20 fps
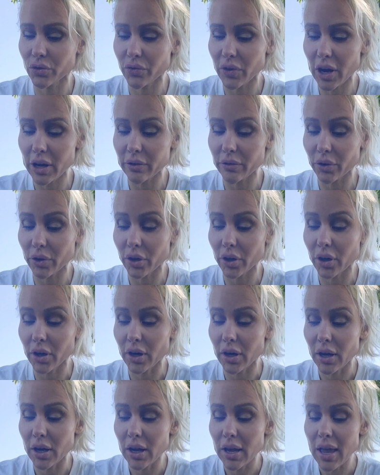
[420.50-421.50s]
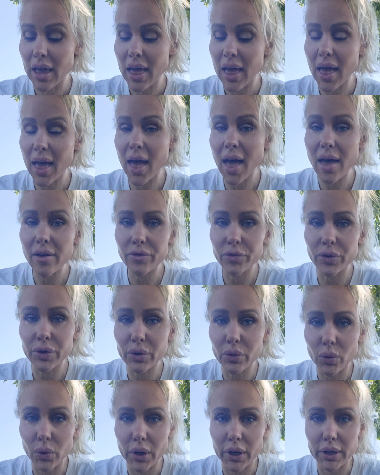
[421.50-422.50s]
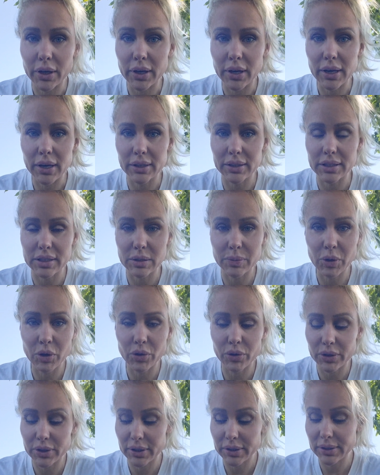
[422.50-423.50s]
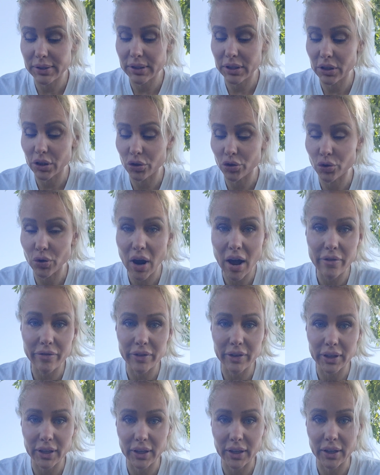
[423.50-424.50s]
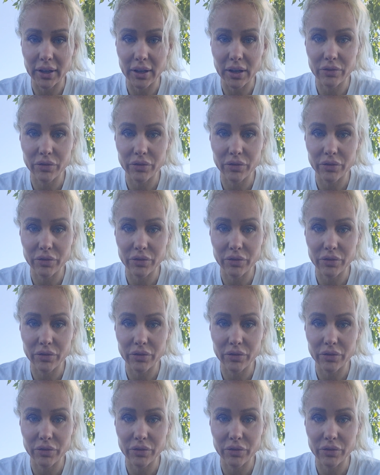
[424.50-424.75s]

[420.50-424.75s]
survivor? Everyone experiencing trafficking.